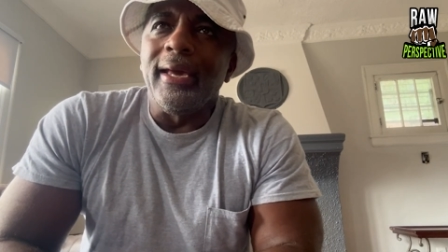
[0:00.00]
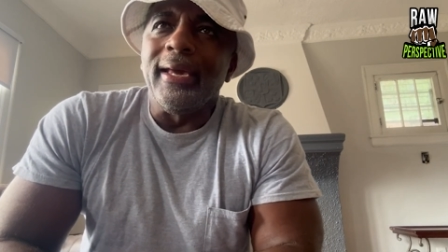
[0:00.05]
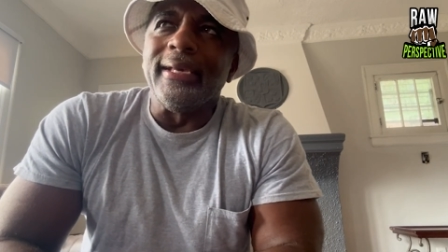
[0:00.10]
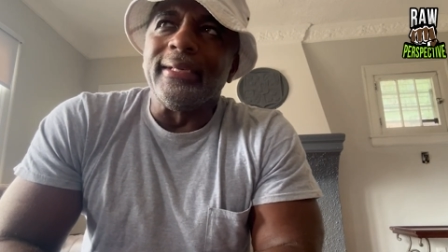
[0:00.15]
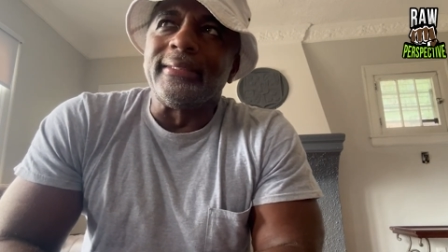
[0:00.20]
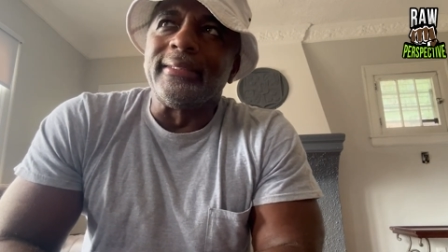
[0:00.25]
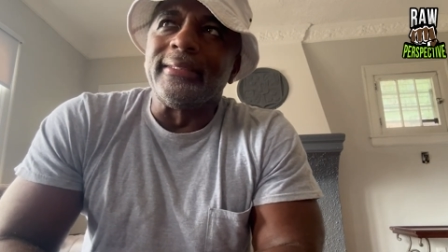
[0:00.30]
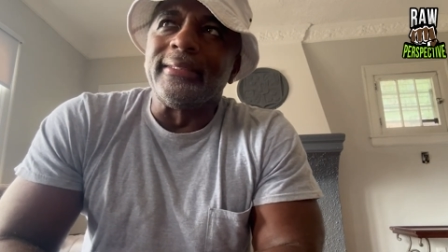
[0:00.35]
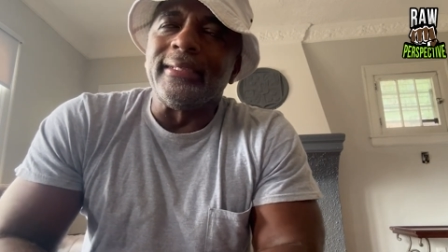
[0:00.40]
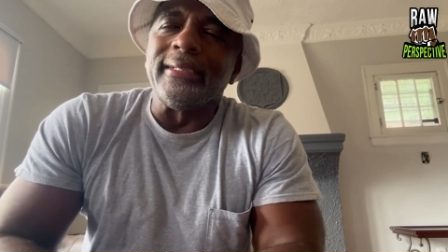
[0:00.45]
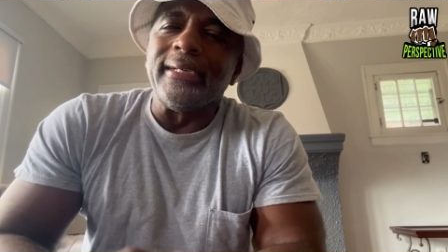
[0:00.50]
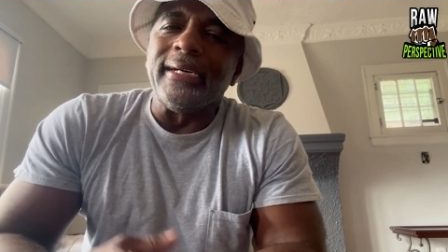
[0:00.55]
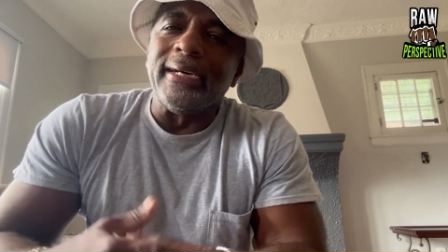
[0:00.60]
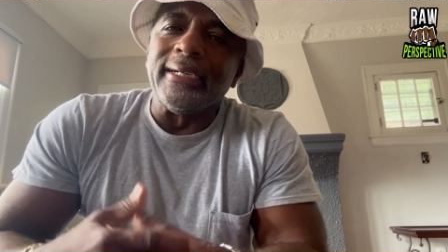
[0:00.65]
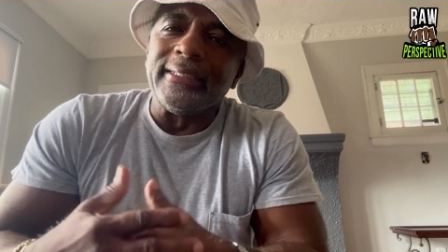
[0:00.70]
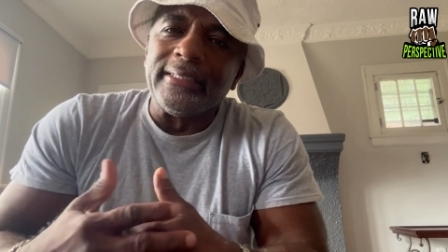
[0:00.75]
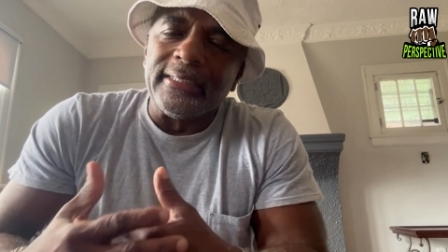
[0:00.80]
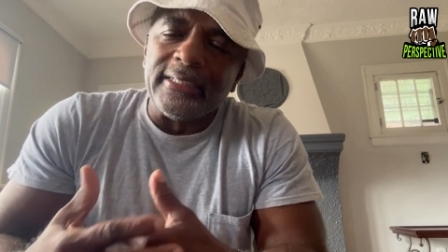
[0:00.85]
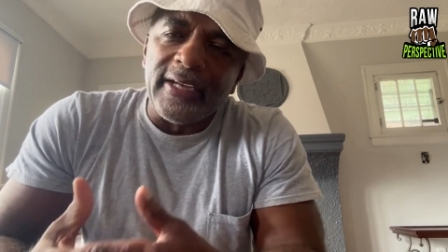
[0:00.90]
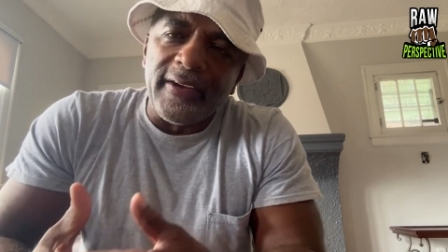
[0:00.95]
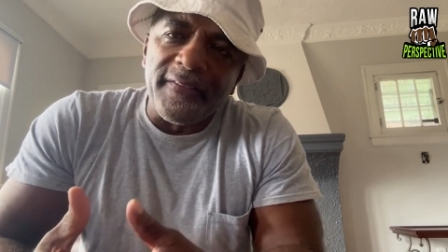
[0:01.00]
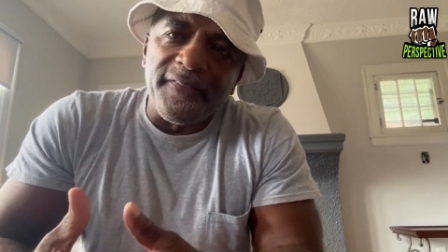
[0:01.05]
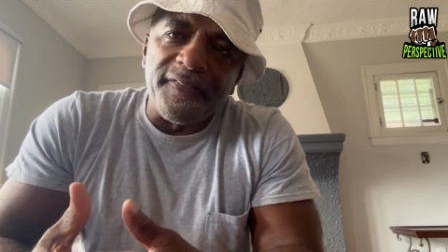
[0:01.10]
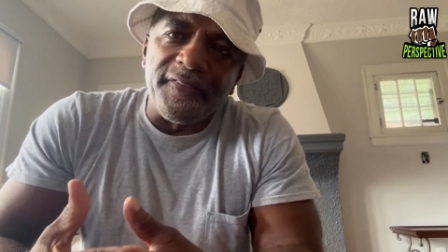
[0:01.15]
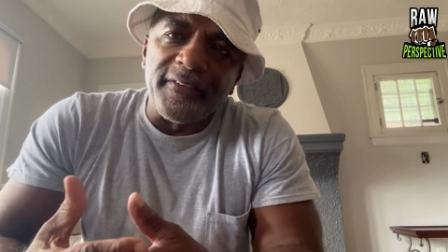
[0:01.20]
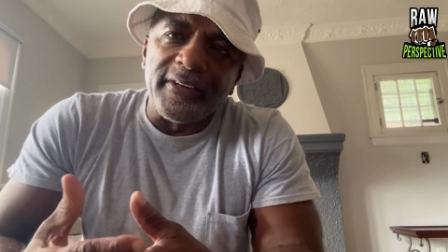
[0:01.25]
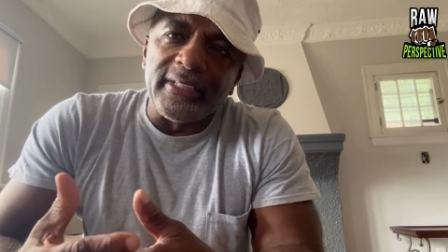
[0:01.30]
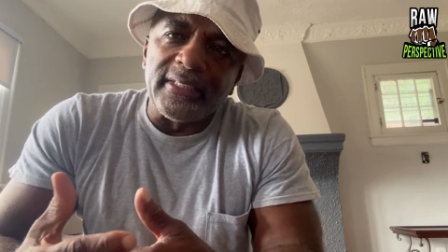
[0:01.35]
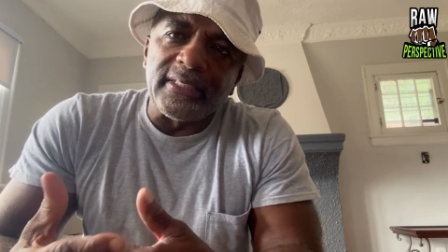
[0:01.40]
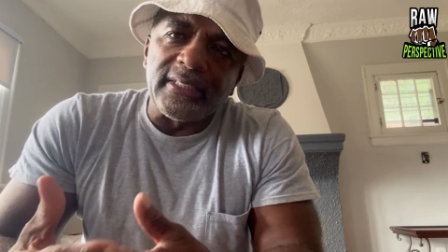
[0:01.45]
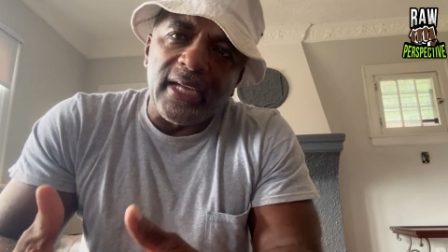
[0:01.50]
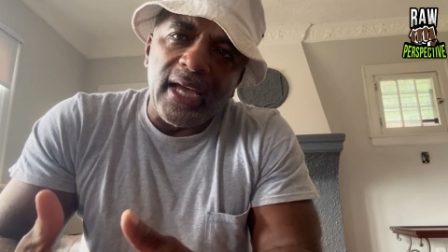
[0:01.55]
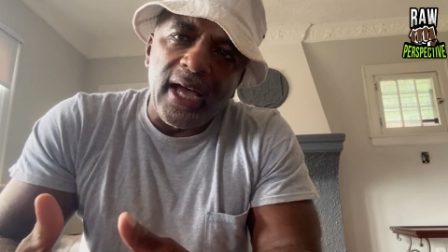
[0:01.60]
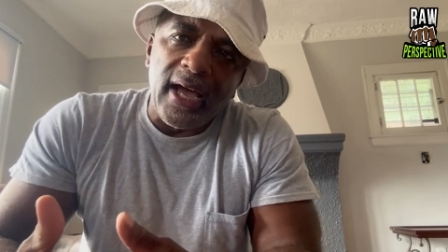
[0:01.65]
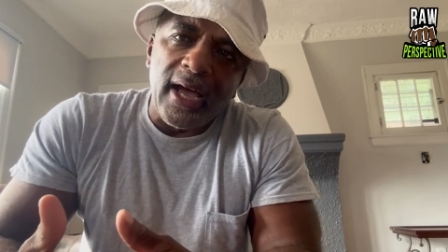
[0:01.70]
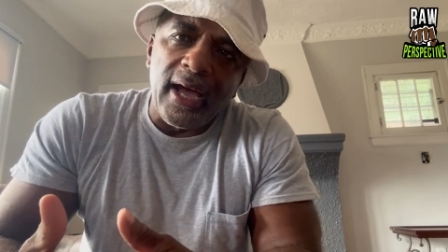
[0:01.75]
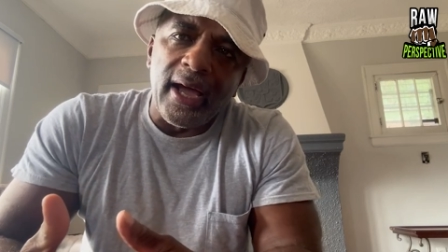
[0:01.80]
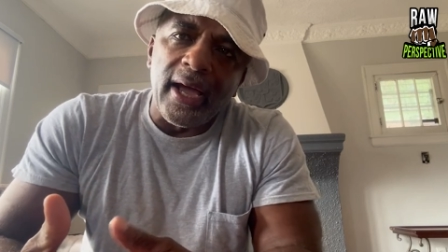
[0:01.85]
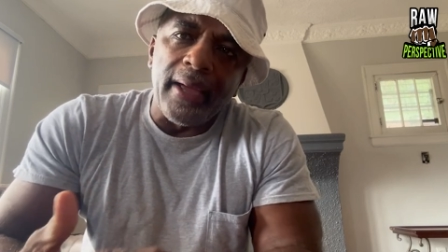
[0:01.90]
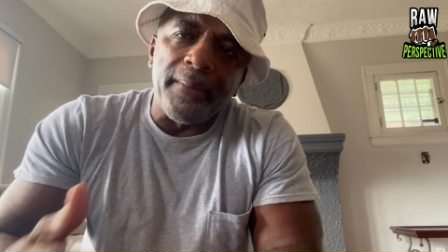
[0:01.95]
It's a different
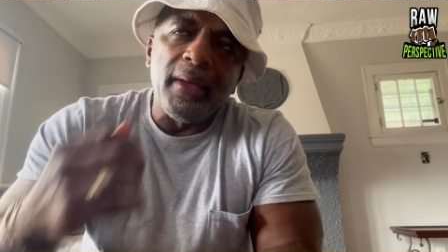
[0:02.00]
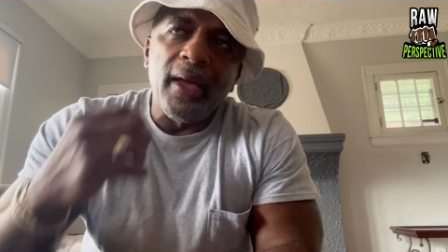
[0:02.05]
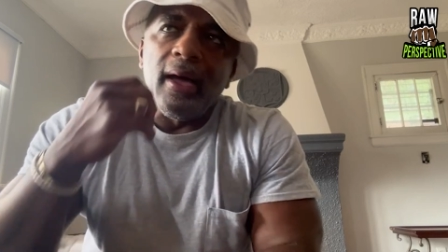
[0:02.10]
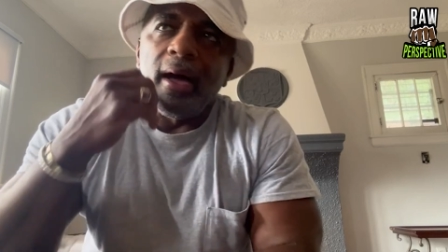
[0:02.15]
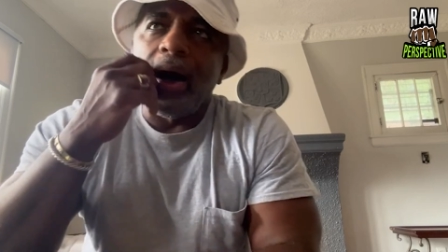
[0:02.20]
time.